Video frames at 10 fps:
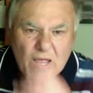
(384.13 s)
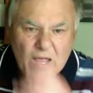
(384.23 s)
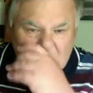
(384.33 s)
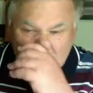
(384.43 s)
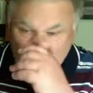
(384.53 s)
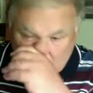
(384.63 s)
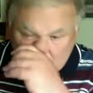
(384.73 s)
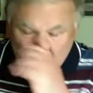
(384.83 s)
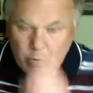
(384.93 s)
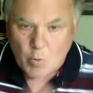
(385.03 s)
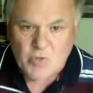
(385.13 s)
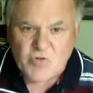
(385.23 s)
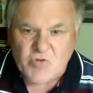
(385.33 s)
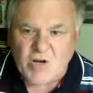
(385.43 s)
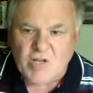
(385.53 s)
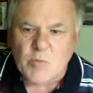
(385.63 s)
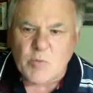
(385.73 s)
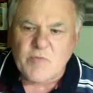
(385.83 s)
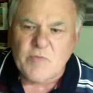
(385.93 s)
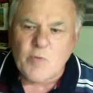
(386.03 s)
A lot of the pawn structure would
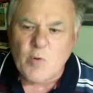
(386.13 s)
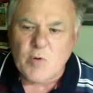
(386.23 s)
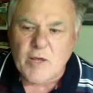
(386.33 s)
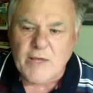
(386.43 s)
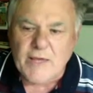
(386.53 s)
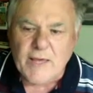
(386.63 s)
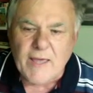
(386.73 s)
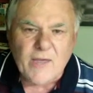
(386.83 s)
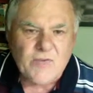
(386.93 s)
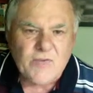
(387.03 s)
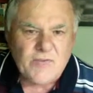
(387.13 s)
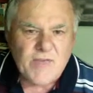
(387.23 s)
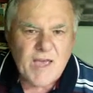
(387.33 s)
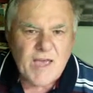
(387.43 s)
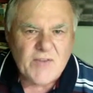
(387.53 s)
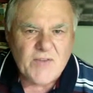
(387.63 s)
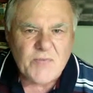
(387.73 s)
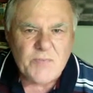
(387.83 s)
fall like a house of cards.